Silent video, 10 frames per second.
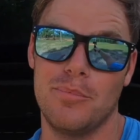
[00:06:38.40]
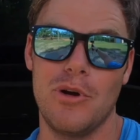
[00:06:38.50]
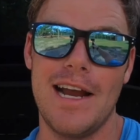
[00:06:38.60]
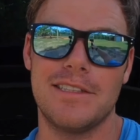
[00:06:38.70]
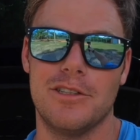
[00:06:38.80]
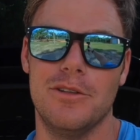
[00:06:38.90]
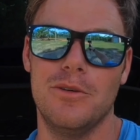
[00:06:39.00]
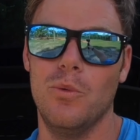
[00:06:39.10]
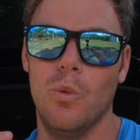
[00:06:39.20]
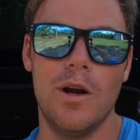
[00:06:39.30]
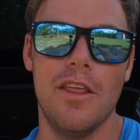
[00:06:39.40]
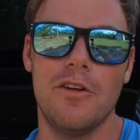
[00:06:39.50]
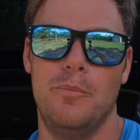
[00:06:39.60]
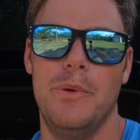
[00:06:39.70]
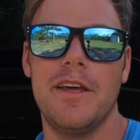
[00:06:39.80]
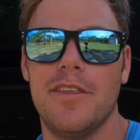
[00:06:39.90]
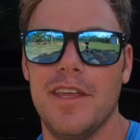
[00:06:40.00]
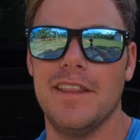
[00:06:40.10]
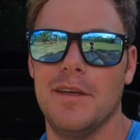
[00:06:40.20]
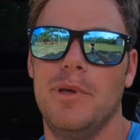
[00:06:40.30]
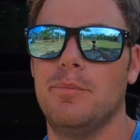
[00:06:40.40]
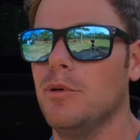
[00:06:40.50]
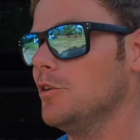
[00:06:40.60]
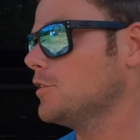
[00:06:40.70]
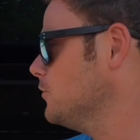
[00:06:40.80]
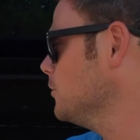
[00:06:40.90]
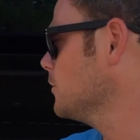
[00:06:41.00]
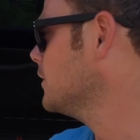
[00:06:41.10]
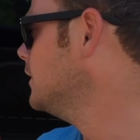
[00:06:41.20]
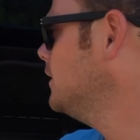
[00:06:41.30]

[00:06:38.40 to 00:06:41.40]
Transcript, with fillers: of practical, one other big thing that people look for